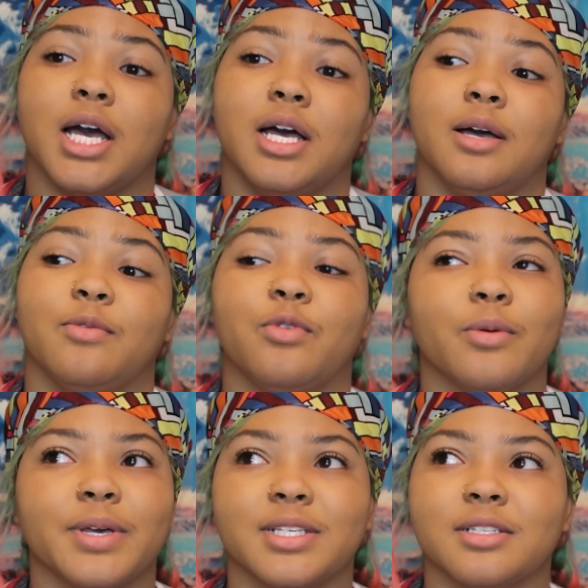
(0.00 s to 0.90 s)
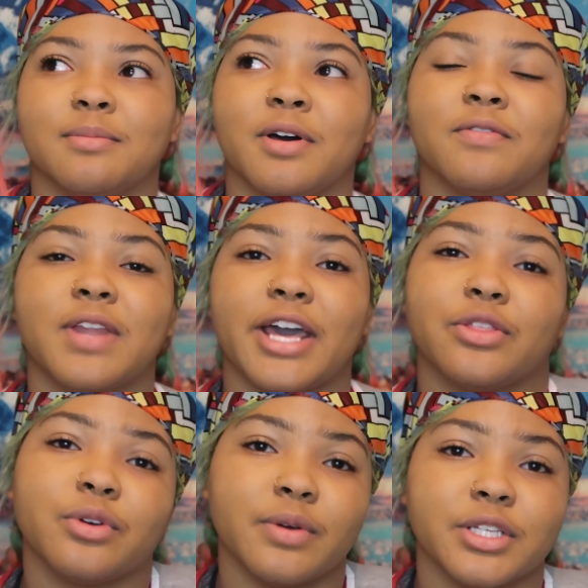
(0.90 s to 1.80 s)
4 weeks is a month,
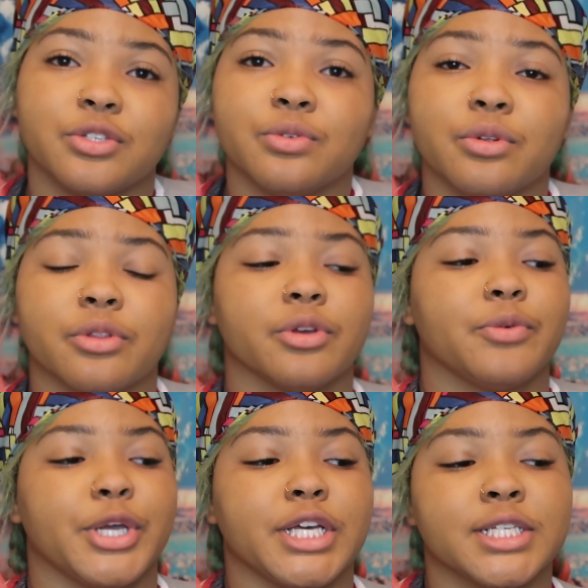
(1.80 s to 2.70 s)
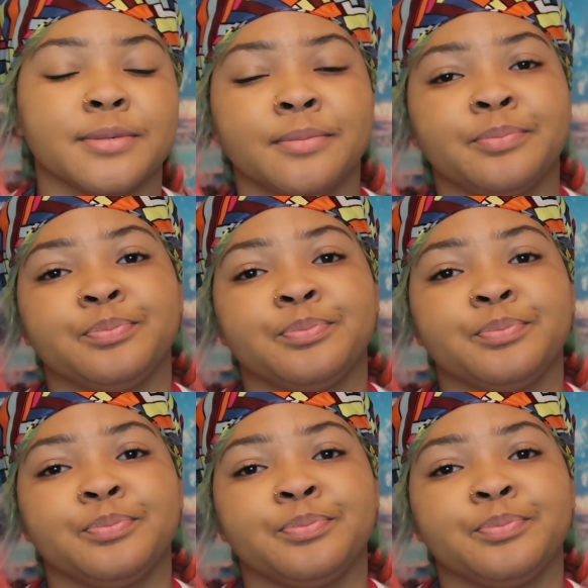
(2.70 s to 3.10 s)
like 2 to 3 weeks.